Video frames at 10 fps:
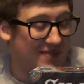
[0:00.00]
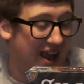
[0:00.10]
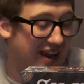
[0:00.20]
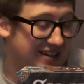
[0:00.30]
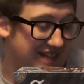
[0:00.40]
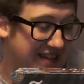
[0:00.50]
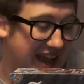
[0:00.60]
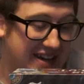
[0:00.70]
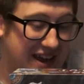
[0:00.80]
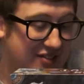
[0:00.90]
and in the
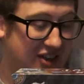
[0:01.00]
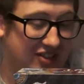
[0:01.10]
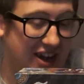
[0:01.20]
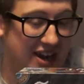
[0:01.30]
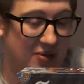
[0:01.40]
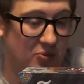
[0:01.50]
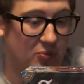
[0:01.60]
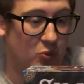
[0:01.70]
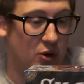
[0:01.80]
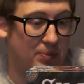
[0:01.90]
end, I think that it
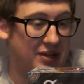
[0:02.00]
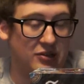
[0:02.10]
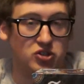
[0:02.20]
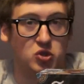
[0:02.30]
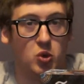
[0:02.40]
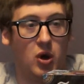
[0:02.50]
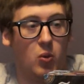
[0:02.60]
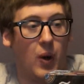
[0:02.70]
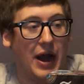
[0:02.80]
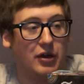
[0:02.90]
will appeal to a
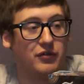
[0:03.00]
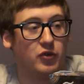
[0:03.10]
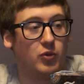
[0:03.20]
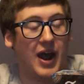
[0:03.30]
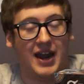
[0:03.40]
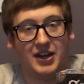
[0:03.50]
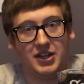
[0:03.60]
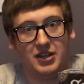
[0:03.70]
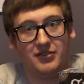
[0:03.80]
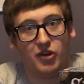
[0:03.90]
wider
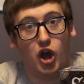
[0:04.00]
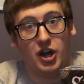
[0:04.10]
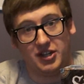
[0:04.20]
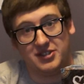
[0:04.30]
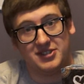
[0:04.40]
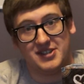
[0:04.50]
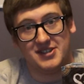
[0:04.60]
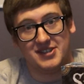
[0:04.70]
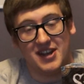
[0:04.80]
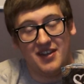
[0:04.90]
variety of
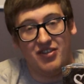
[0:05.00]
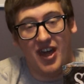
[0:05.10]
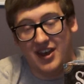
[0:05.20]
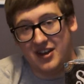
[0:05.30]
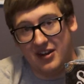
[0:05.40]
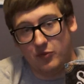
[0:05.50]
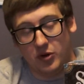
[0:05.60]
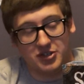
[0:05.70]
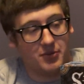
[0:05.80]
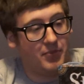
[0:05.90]
audiences than Dead of
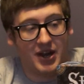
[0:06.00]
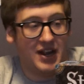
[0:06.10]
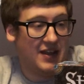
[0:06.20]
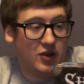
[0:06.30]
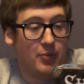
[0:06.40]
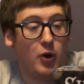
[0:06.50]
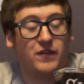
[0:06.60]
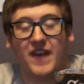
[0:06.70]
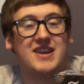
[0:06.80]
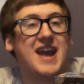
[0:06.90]
Winter. But they're
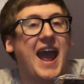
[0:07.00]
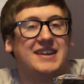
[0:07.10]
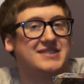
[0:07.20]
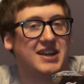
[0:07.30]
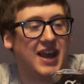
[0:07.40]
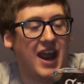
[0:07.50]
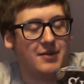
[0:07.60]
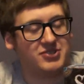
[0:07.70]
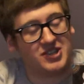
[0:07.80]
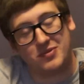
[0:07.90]
both fantastic
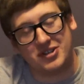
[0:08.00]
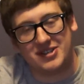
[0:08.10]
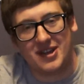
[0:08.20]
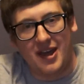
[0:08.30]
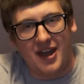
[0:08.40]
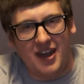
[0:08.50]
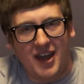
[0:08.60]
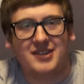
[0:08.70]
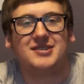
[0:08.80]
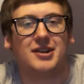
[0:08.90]
games. This one just
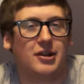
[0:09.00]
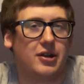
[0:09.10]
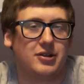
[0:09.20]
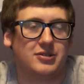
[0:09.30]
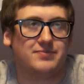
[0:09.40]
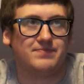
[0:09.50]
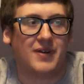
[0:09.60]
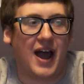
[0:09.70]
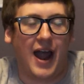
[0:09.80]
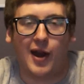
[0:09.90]
hits it a little
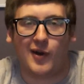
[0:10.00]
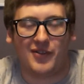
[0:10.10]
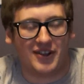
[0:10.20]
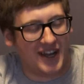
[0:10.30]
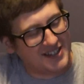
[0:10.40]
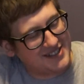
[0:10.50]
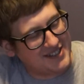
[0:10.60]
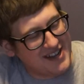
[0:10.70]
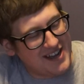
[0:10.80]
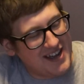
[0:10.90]
higher on the
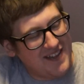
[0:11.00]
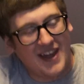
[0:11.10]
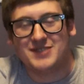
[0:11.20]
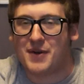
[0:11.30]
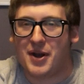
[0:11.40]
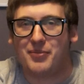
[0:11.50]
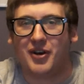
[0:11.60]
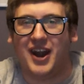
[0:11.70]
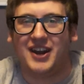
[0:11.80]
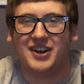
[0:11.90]
list, and that is my
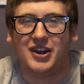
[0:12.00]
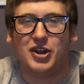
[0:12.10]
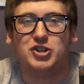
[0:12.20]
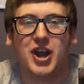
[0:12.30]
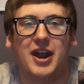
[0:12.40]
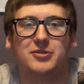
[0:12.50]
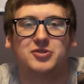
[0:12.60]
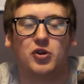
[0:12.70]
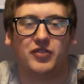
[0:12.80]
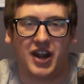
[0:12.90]
number eight:
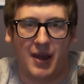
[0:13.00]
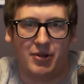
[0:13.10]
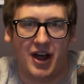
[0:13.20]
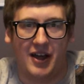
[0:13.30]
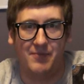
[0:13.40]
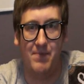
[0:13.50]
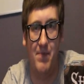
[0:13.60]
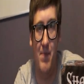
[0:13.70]
Shadows over Camelot.